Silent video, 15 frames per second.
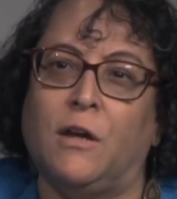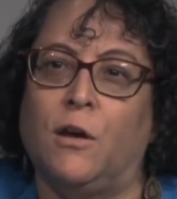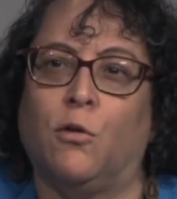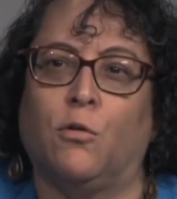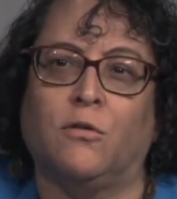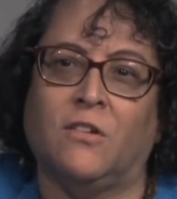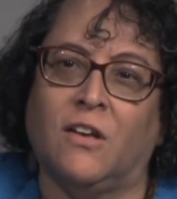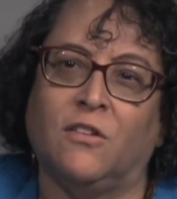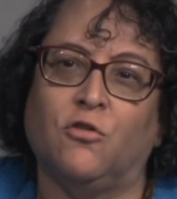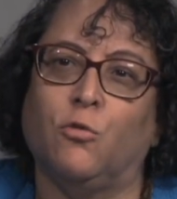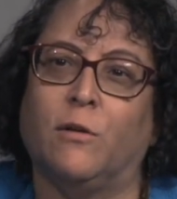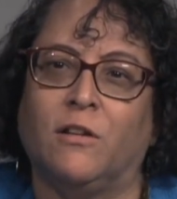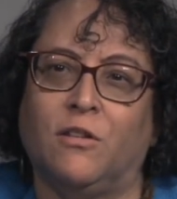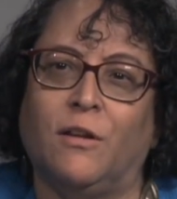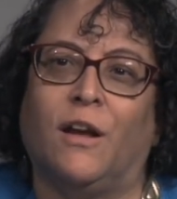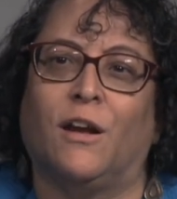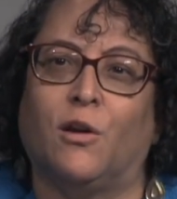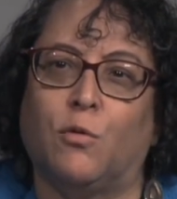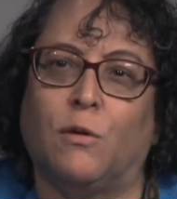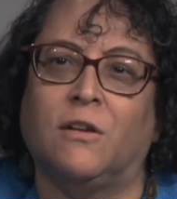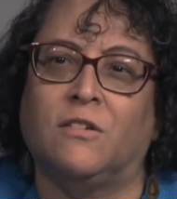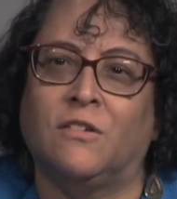year tend to in
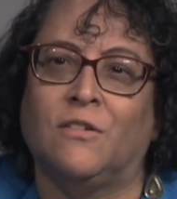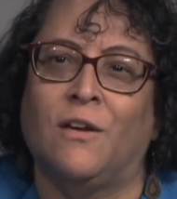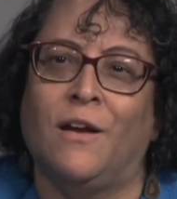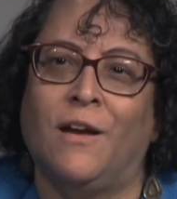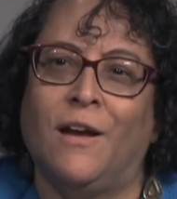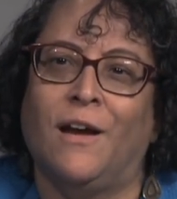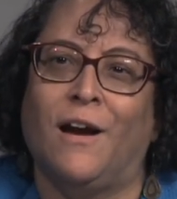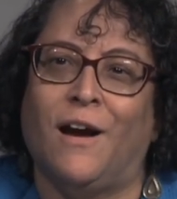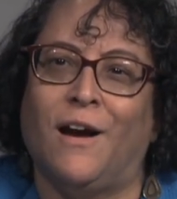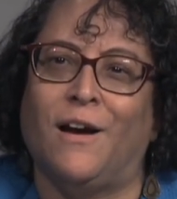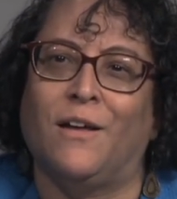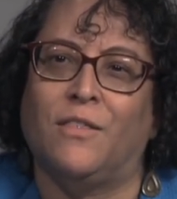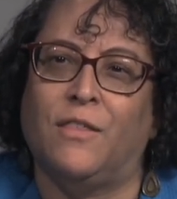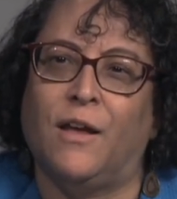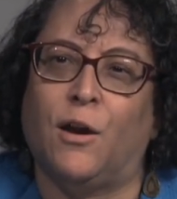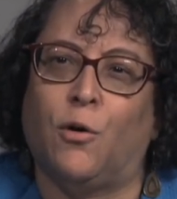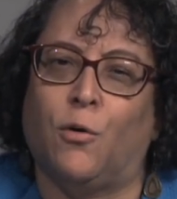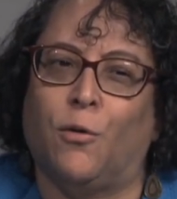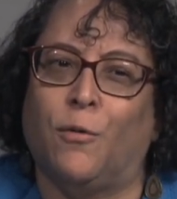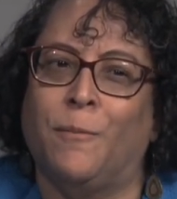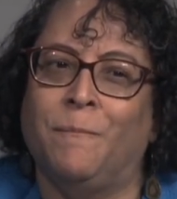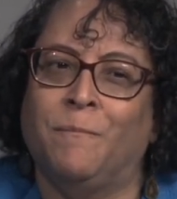increase uh,
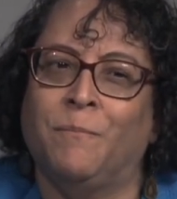their